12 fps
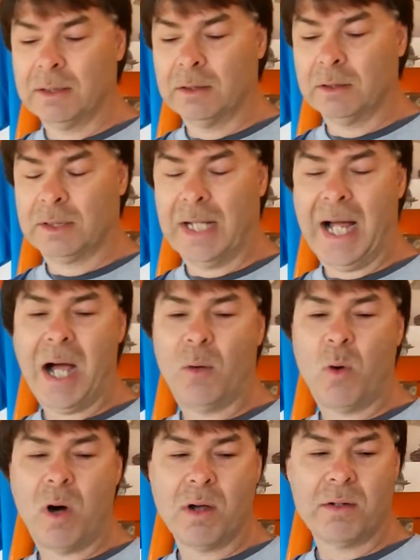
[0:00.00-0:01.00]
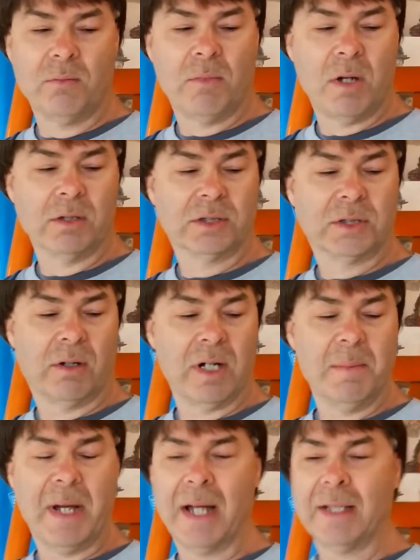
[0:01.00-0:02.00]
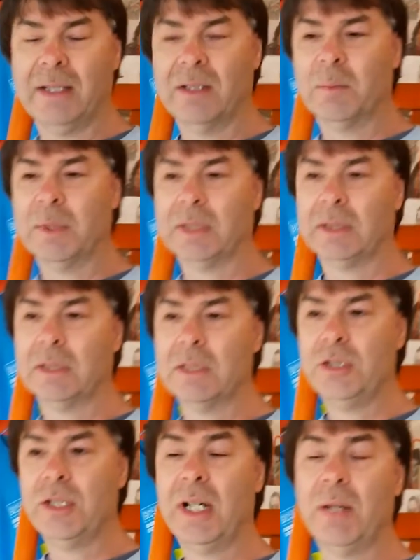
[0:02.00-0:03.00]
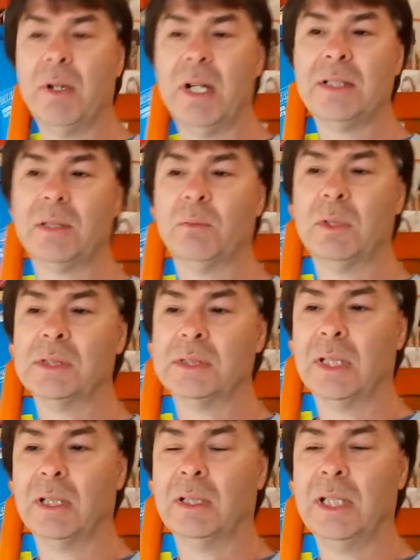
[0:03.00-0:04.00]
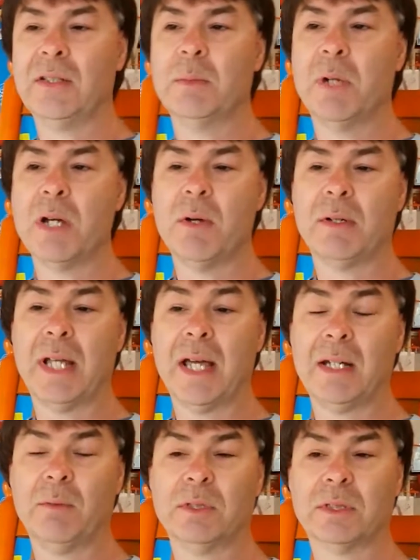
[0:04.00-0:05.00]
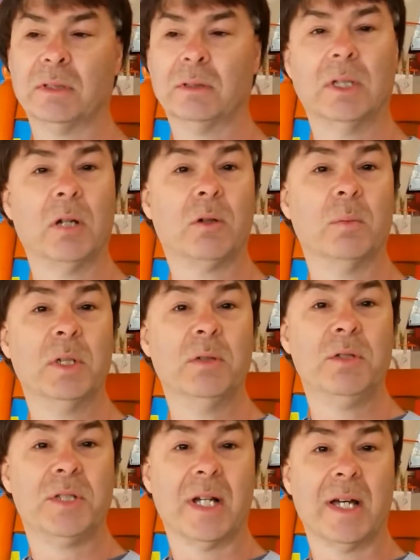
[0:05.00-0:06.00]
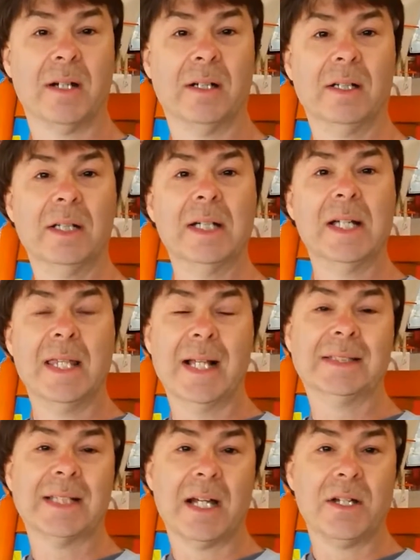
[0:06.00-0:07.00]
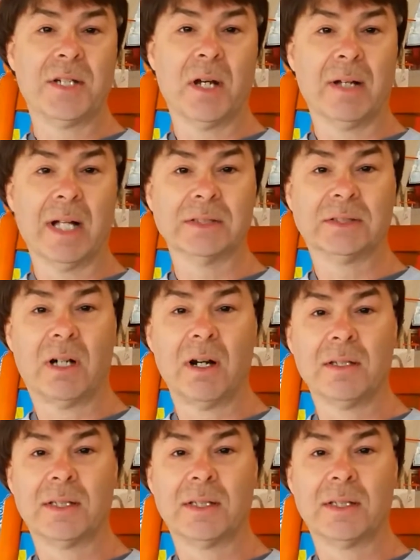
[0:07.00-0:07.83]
Guy Waldron wrote a story about him, and Jerry Rushing lived in Monroe County, was a local moonshiner, and that's how the show got started.